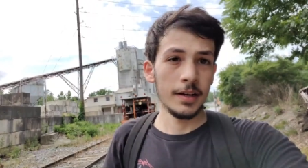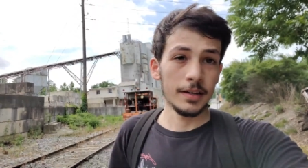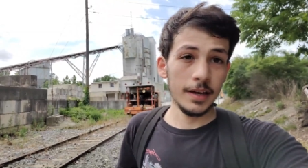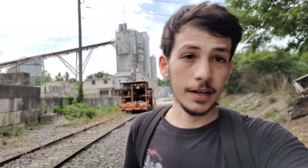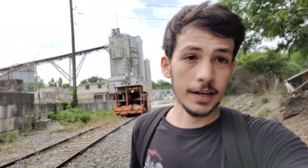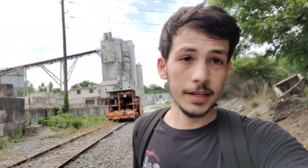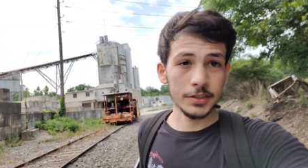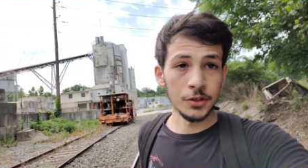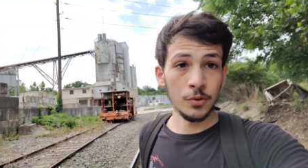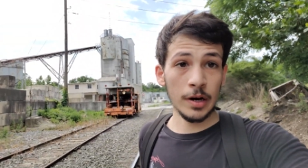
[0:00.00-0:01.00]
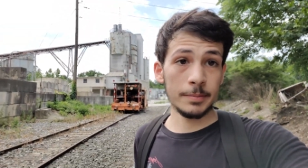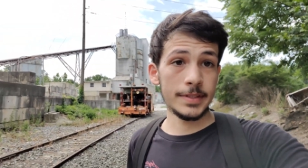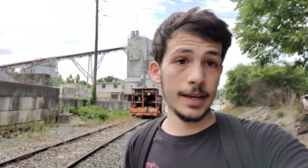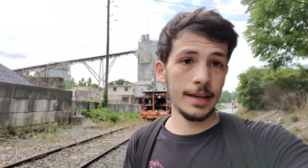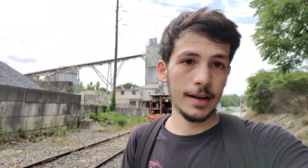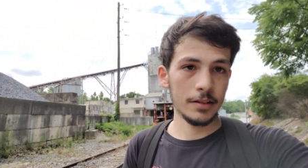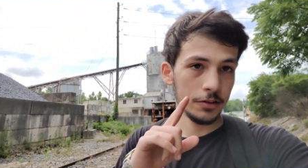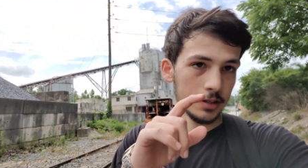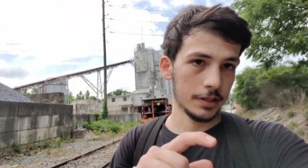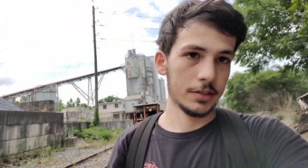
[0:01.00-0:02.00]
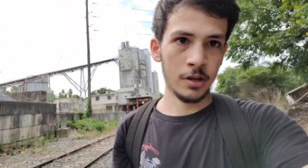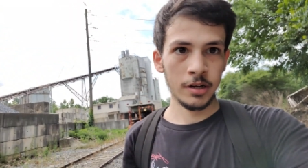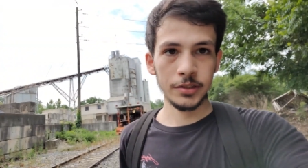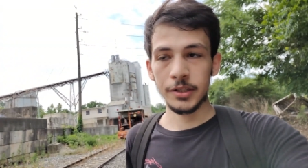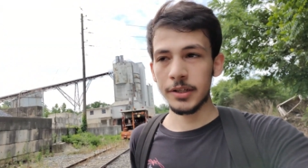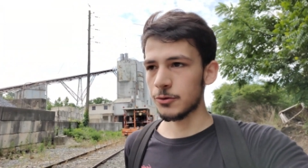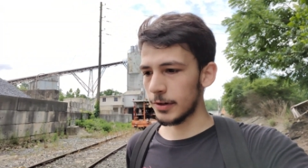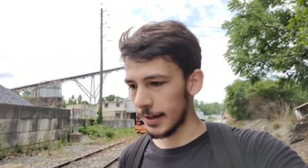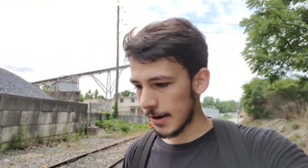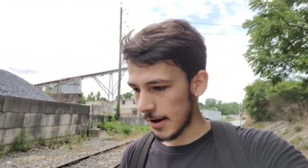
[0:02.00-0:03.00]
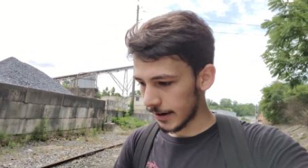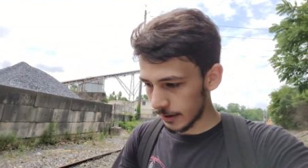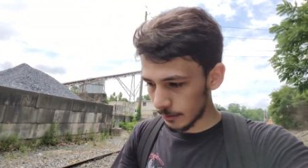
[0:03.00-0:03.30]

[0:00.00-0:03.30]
Yeah guys, new update. I look exhausted. It's really hot out,